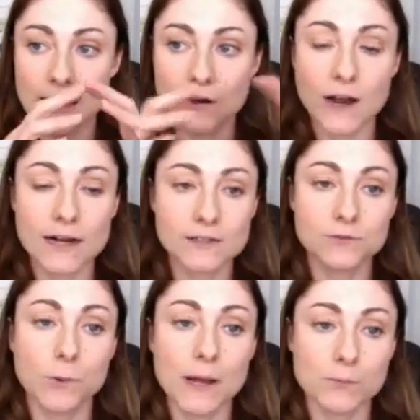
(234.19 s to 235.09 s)
interactive
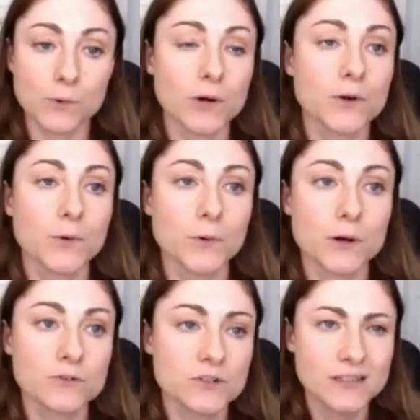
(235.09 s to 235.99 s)
whiteboard or
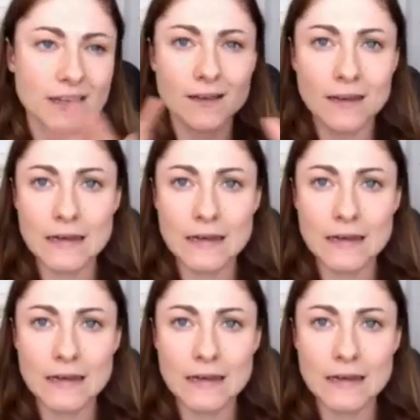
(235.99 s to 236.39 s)
just like